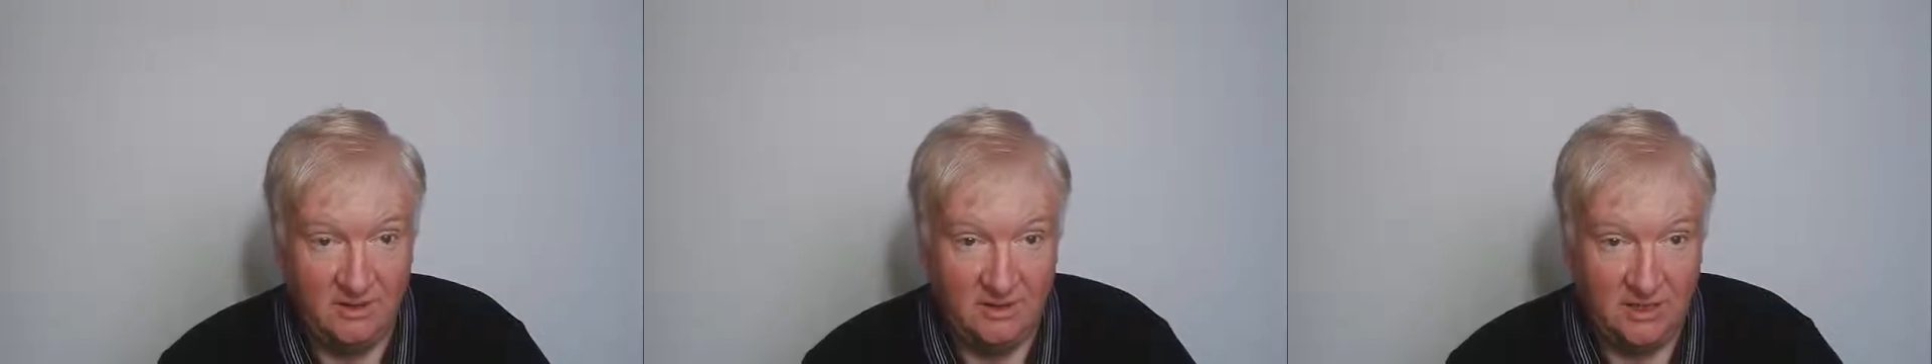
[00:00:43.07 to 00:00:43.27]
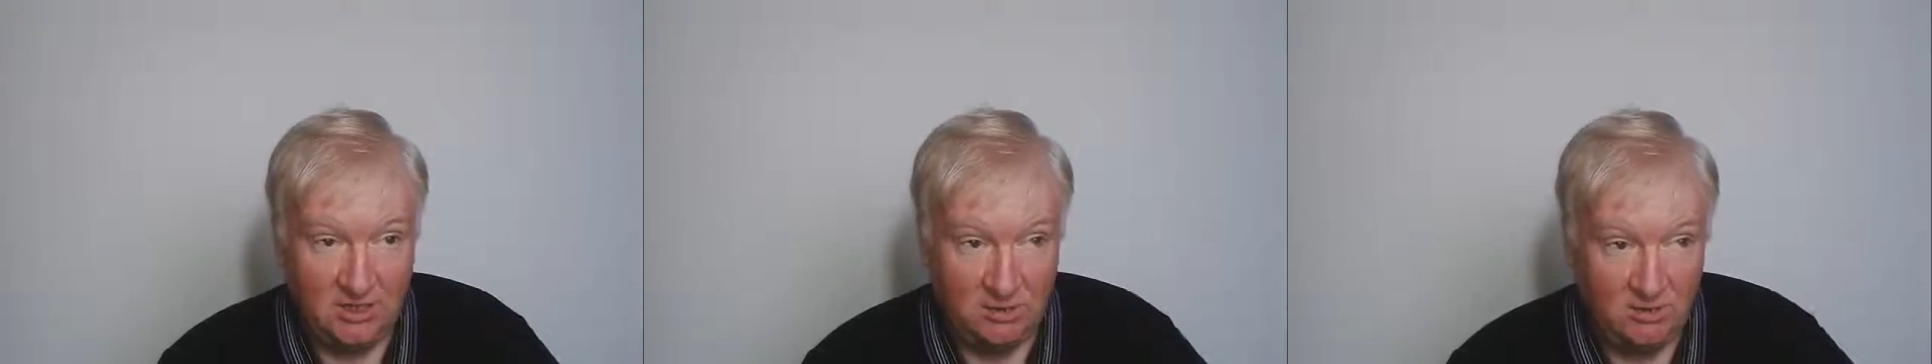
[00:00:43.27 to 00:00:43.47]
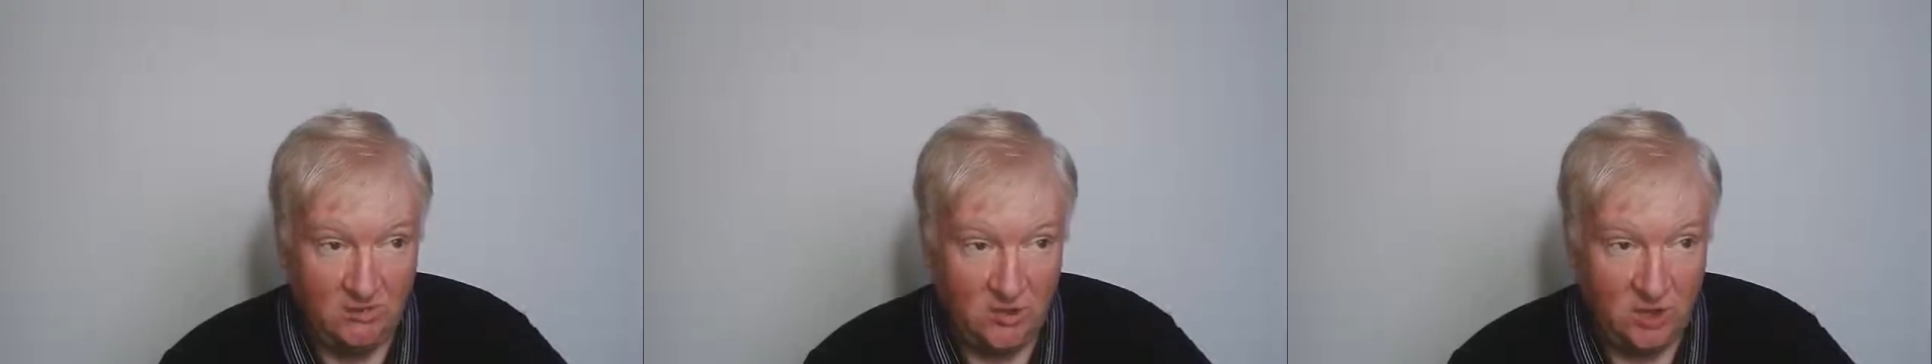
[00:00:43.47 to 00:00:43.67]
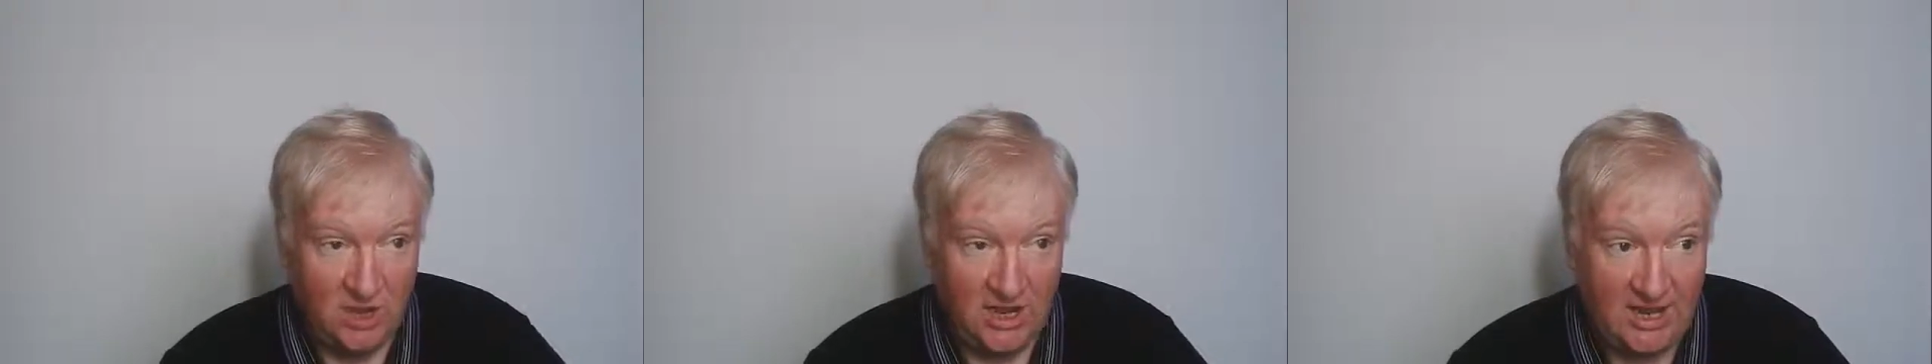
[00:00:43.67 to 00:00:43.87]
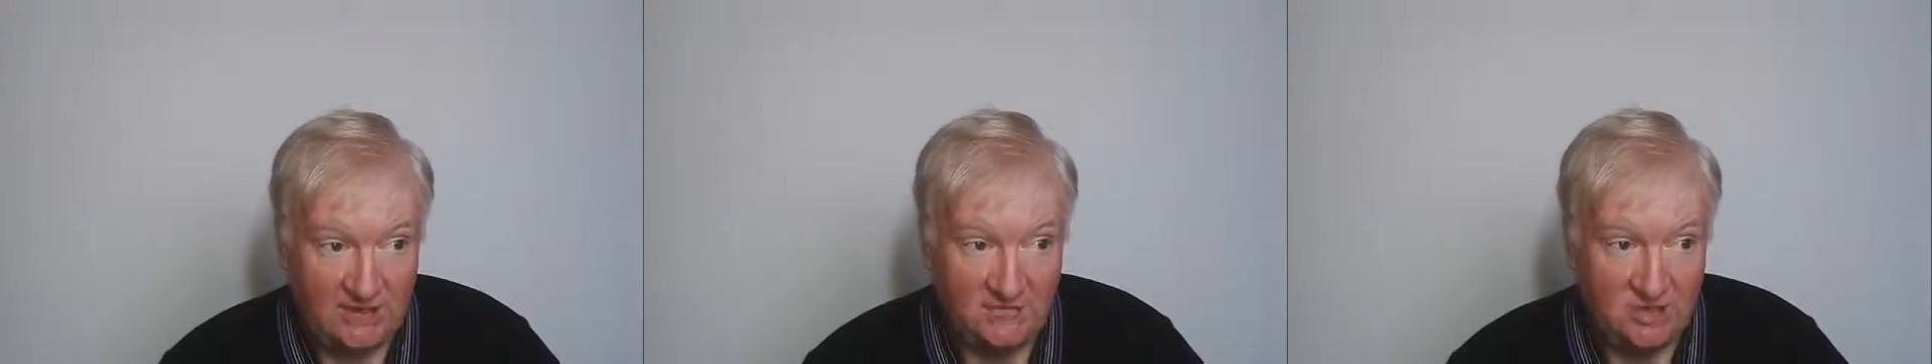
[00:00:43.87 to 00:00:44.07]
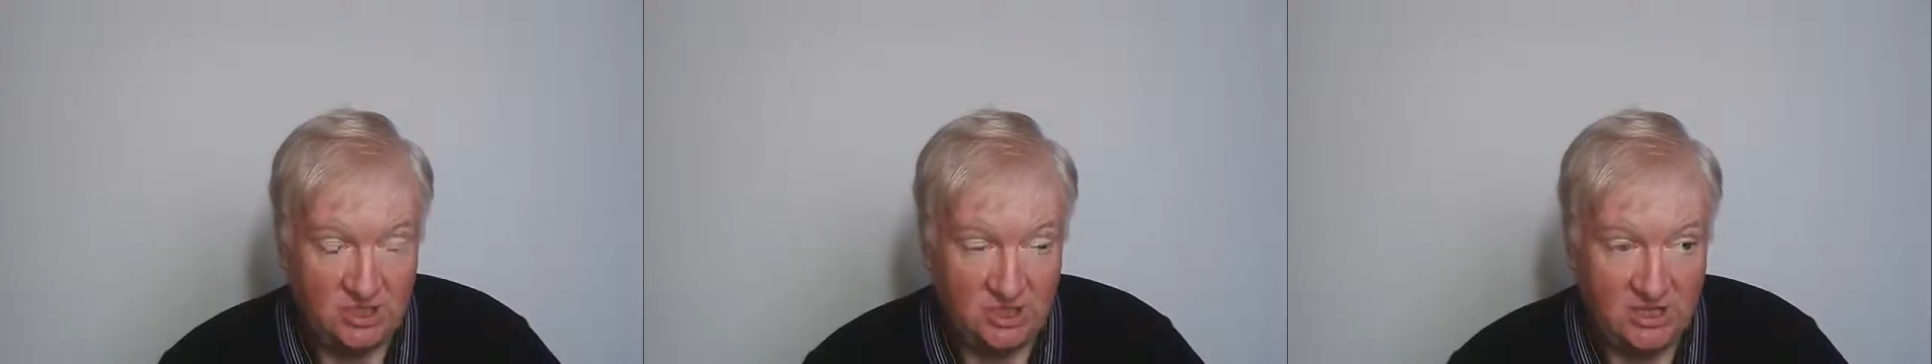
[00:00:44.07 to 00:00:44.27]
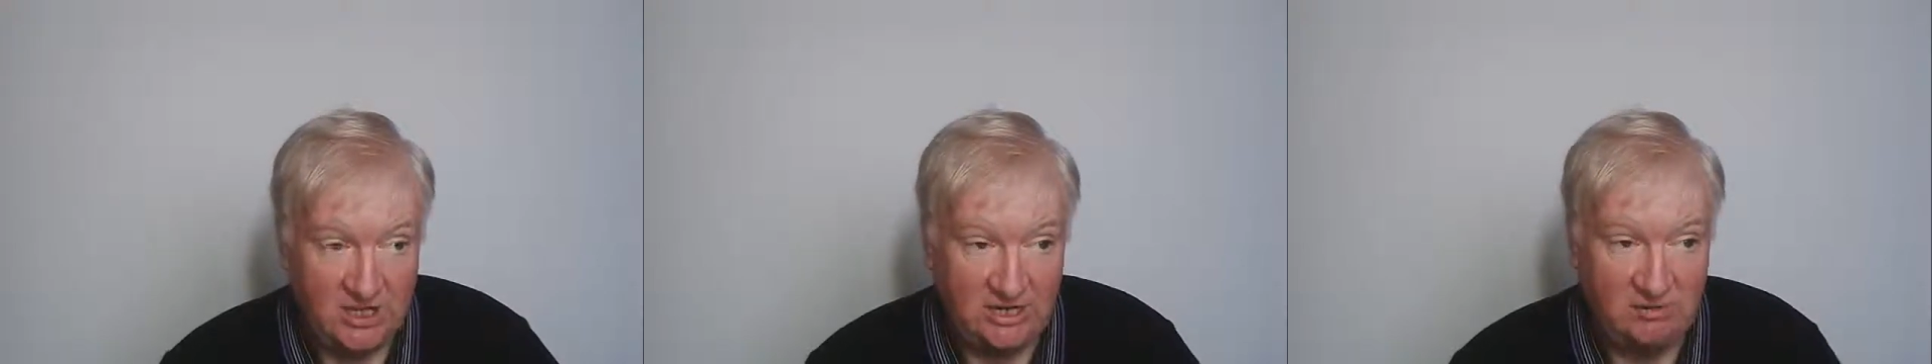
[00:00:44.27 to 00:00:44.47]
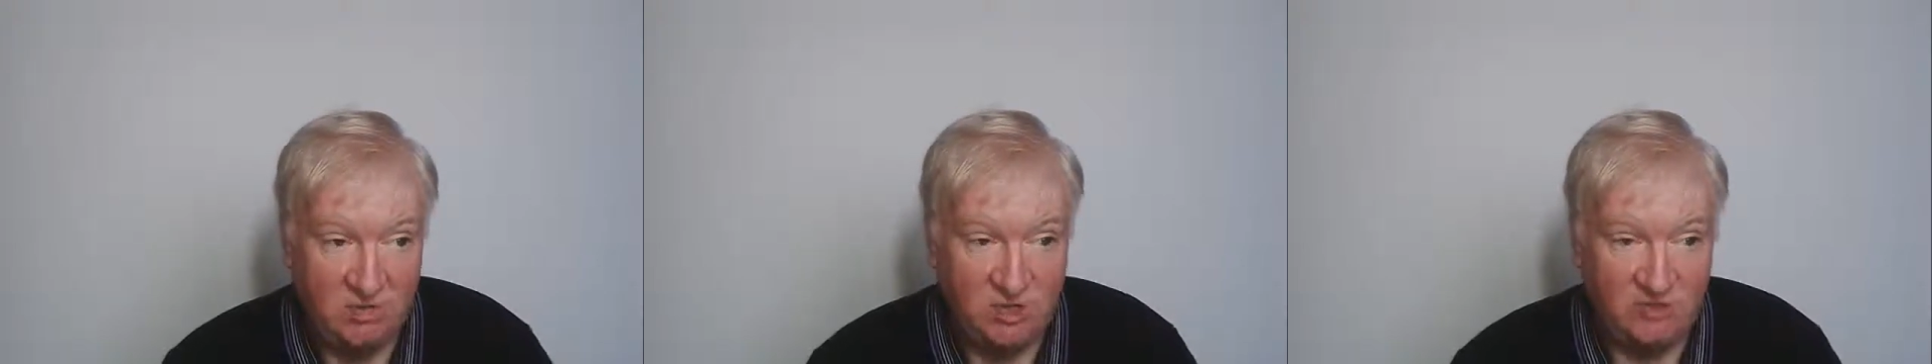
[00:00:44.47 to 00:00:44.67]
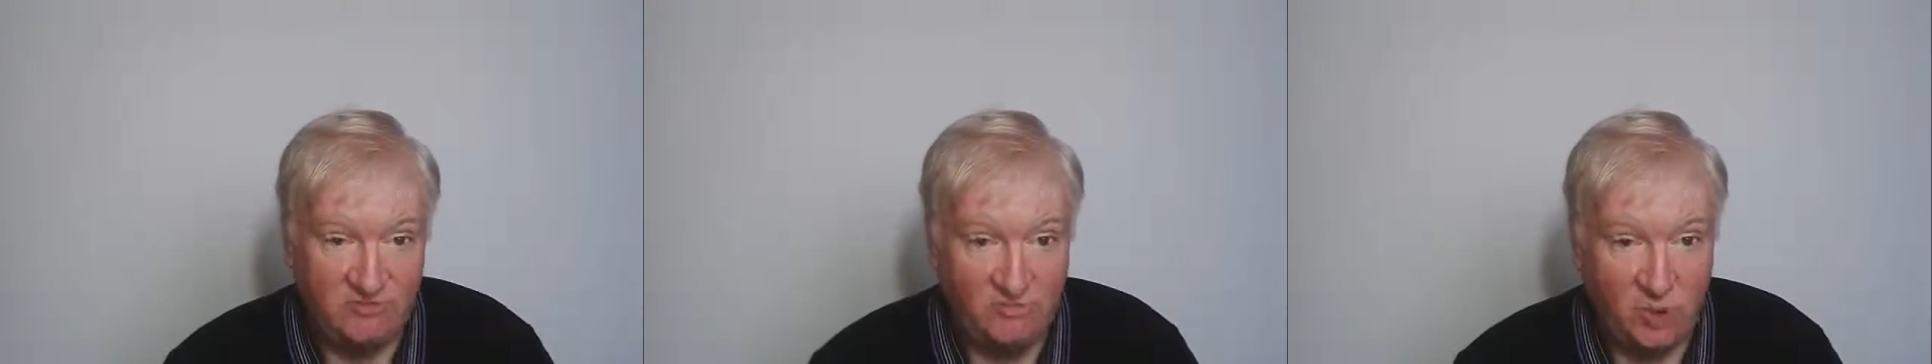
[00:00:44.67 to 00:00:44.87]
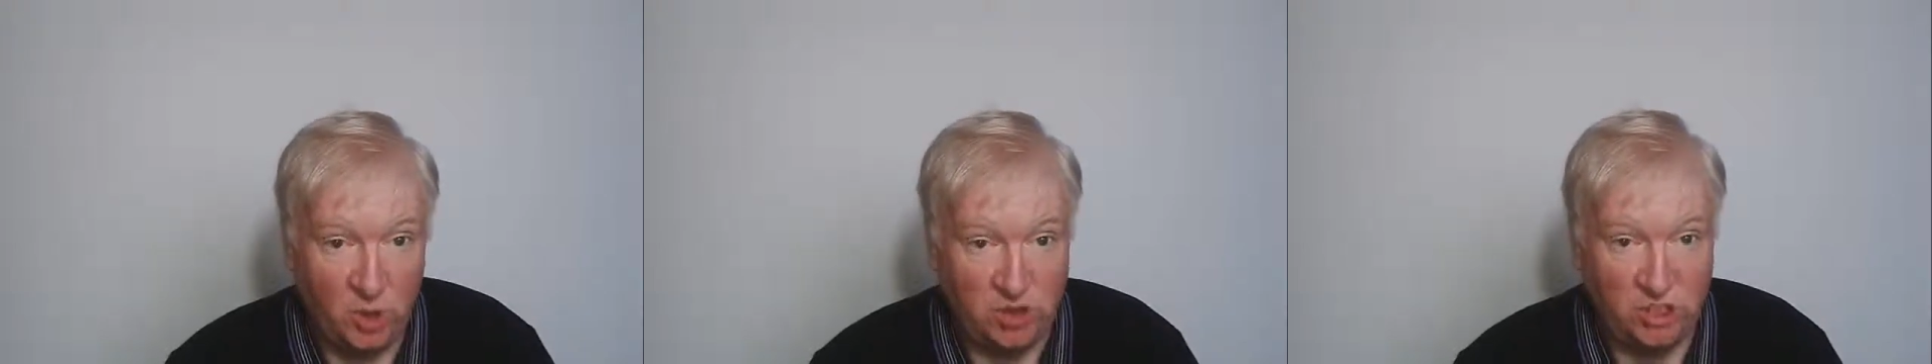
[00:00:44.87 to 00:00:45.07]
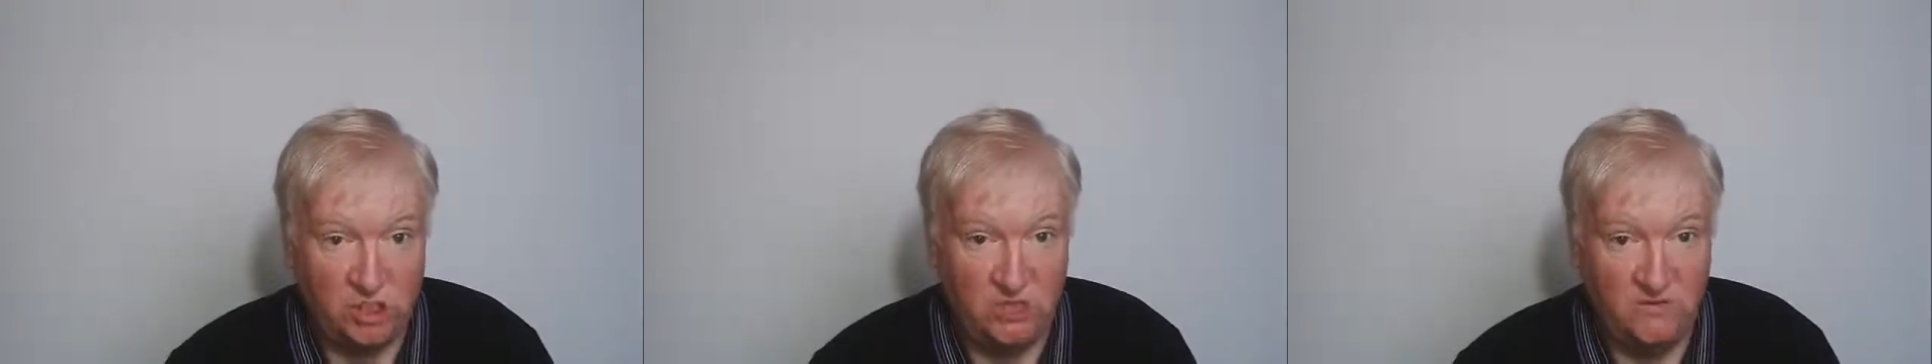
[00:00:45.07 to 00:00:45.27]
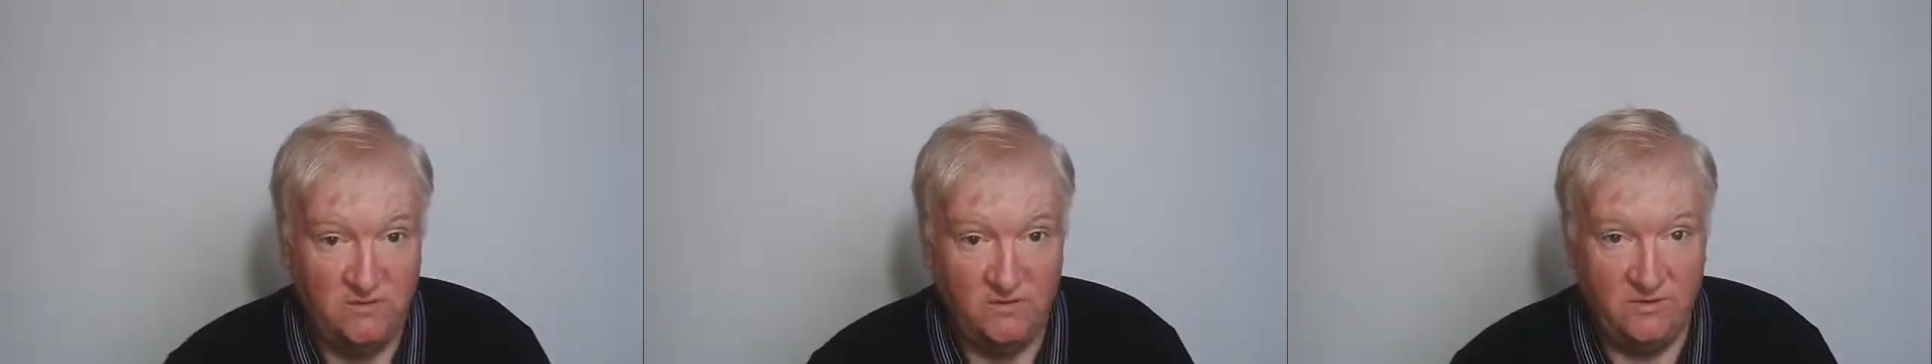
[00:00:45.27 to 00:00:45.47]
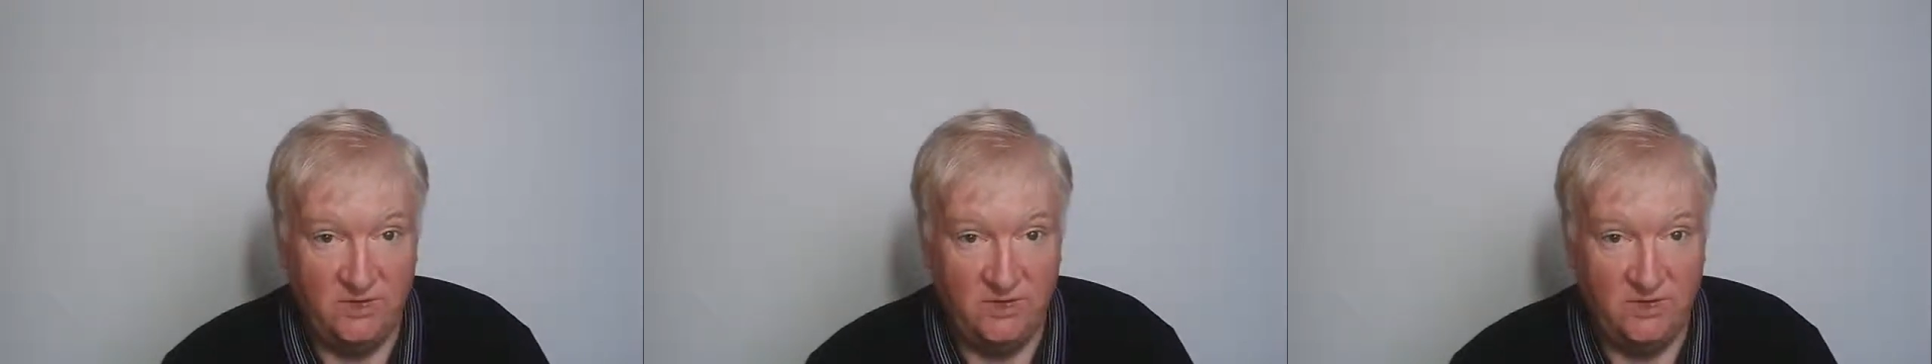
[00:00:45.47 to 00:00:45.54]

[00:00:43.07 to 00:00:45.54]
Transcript: Now, if you have a series of positive